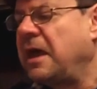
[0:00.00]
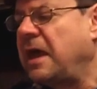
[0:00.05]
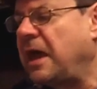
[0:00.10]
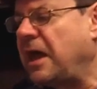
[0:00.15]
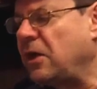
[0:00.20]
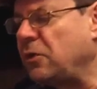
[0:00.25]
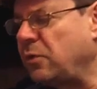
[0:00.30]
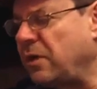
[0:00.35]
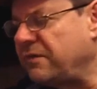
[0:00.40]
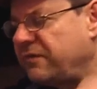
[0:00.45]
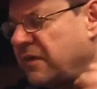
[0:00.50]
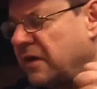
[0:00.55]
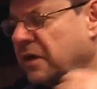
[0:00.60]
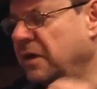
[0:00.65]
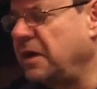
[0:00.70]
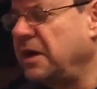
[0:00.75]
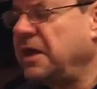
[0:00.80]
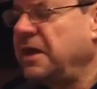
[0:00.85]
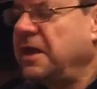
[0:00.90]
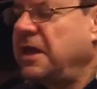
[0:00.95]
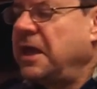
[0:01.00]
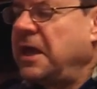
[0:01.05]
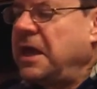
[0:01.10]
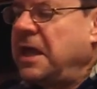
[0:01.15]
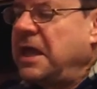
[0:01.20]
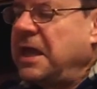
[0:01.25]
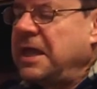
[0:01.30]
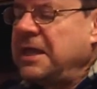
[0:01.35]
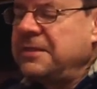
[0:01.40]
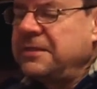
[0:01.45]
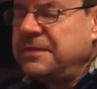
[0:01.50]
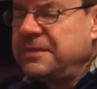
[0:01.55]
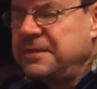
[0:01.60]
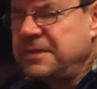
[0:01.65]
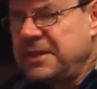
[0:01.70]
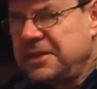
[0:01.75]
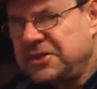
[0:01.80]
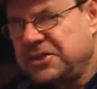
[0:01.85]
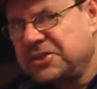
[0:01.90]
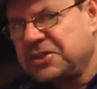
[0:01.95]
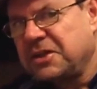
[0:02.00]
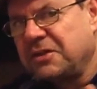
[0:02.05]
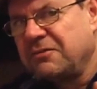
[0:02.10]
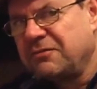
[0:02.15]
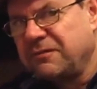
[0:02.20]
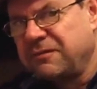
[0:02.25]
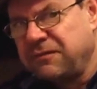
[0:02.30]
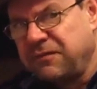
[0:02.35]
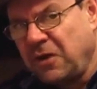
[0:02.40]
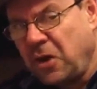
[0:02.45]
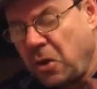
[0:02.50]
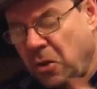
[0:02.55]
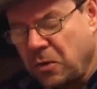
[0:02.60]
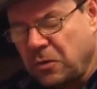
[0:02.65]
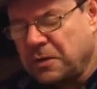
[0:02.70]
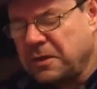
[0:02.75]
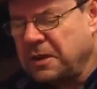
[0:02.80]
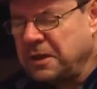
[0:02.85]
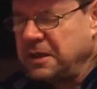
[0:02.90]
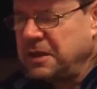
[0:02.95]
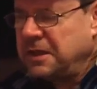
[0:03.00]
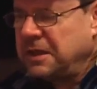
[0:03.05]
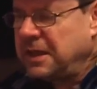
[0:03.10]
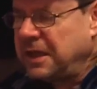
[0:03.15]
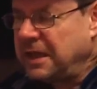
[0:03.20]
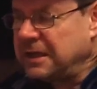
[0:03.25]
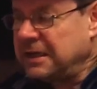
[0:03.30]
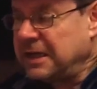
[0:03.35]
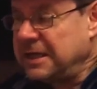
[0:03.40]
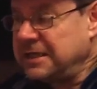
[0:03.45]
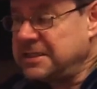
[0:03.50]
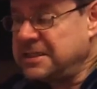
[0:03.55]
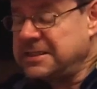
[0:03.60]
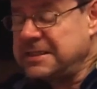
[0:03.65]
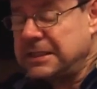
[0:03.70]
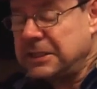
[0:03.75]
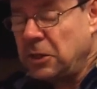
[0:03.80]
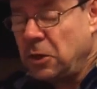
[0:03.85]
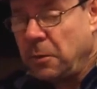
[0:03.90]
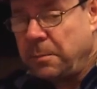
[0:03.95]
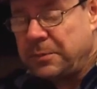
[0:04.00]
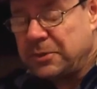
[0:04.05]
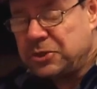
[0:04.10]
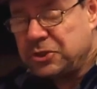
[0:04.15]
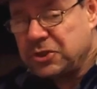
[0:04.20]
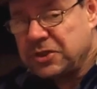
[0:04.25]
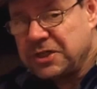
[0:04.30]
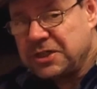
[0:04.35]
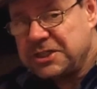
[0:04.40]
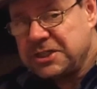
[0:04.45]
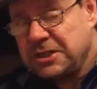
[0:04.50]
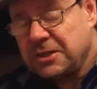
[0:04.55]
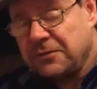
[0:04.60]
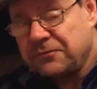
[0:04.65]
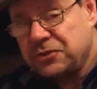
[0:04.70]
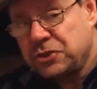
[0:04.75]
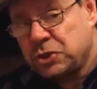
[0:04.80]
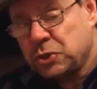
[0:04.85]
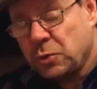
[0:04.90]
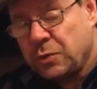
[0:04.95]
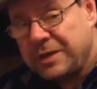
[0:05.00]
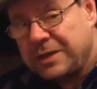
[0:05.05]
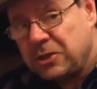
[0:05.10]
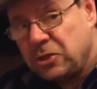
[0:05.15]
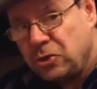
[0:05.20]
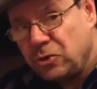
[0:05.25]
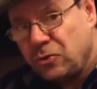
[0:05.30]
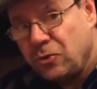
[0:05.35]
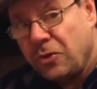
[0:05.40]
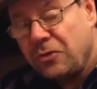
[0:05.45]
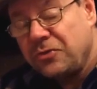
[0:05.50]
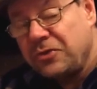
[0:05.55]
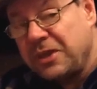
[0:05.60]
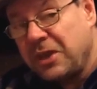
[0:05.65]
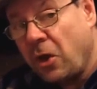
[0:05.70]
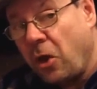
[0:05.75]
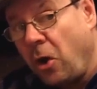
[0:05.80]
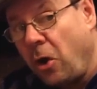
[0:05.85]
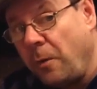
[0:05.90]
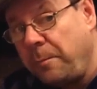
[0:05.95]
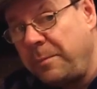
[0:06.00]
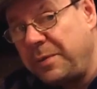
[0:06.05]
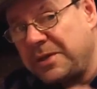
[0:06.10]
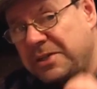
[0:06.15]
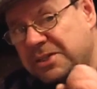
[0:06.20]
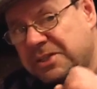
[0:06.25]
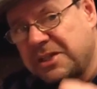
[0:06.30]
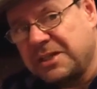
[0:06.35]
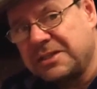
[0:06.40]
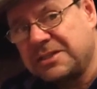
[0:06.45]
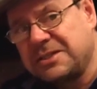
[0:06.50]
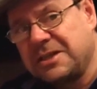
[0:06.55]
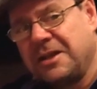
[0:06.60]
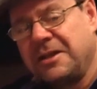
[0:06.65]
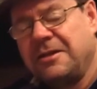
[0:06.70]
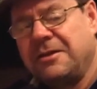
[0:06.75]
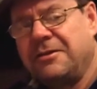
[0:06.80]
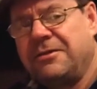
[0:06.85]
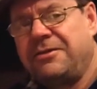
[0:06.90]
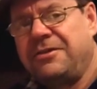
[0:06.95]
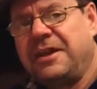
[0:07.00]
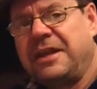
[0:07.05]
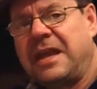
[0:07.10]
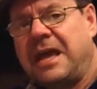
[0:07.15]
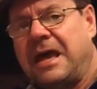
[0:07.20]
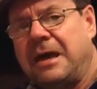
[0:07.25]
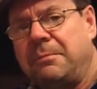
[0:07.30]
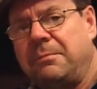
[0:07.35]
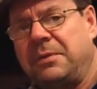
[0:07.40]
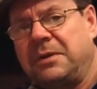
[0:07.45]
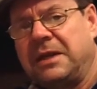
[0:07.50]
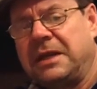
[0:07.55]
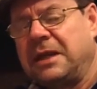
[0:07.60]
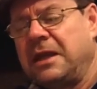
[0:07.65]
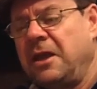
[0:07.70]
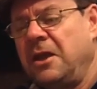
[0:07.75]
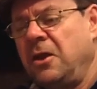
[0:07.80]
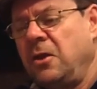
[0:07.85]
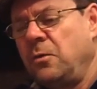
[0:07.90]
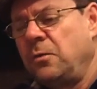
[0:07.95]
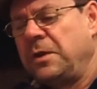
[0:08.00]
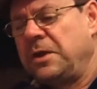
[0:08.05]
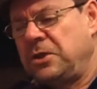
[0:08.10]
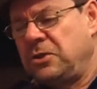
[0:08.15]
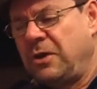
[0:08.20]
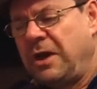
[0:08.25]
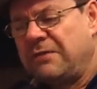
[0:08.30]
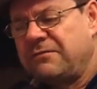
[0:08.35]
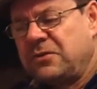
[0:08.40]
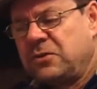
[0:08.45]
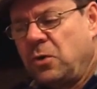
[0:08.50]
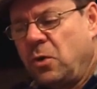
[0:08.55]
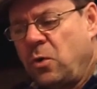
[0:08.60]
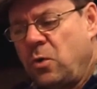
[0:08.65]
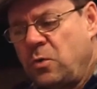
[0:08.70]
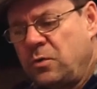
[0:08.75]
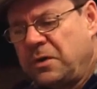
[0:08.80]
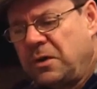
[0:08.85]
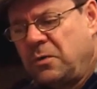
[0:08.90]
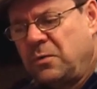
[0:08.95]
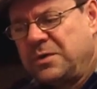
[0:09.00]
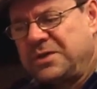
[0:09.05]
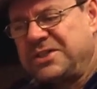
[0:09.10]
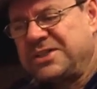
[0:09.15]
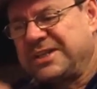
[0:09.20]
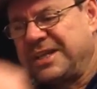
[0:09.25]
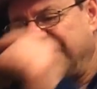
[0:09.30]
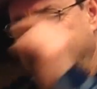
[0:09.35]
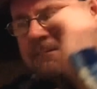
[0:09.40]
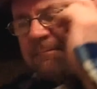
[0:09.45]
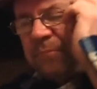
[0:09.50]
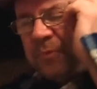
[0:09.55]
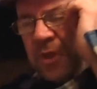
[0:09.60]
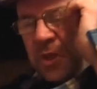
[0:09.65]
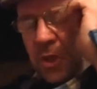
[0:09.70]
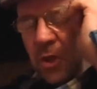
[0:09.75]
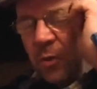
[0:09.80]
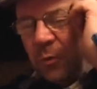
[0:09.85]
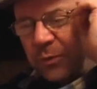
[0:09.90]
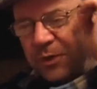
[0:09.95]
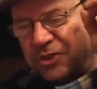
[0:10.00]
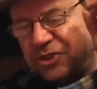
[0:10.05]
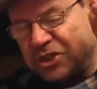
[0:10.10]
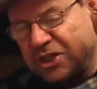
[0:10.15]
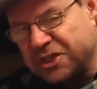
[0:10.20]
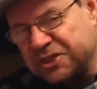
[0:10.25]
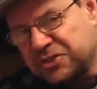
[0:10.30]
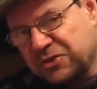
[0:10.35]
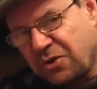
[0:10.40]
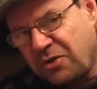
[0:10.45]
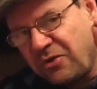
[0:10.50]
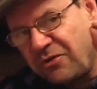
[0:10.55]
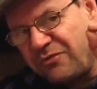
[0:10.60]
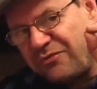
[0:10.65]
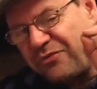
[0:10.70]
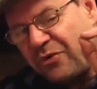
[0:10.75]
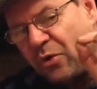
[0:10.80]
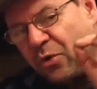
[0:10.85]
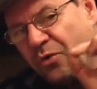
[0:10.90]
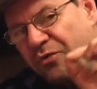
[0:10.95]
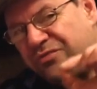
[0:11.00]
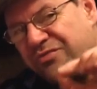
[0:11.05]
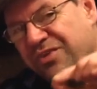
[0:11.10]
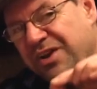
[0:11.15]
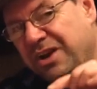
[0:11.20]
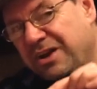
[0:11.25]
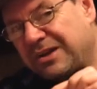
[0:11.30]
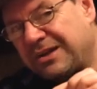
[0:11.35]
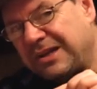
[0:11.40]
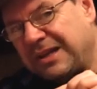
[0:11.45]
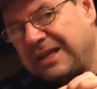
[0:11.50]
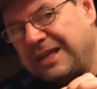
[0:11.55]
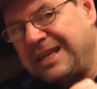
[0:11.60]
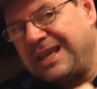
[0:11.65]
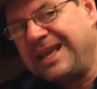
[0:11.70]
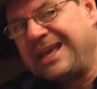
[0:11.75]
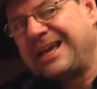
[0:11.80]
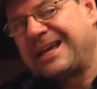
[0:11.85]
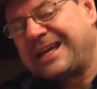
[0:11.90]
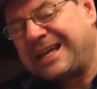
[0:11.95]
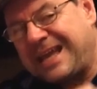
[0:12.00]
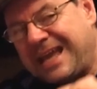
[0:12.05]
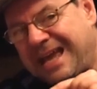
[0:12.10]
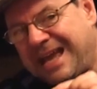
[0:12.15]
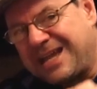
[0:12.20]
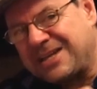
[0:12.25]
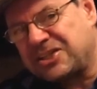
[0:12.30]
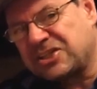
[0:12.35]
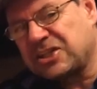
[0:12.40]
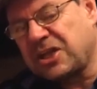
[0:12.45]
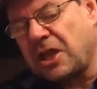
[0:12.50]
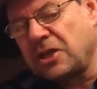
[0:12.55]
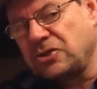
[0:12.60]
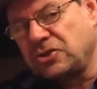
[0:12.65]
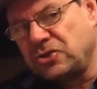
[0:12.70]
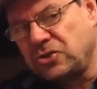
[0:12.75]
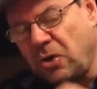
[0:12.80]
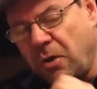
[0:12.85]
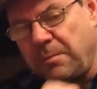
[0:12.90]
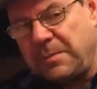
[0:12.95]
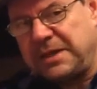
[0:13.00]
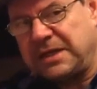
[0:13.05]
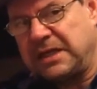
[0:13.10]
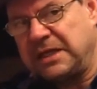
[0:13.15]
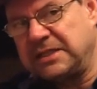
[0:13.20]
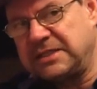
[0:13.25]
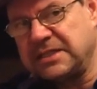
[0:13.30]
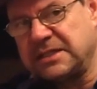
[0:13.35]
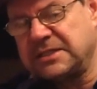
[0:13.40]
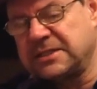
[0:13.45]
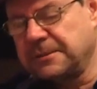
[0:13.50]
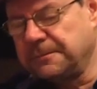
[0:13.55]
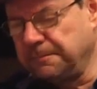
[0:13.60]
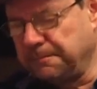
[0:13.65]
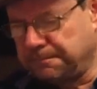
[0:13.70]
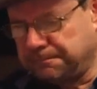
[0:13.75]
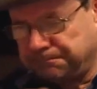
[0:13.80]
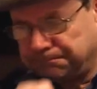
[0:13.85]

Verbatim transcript: However, in this vlog, I'd like to take the opportunity of showing you the opposite thing happening, where you have an older whisky which is overtly cask dominated.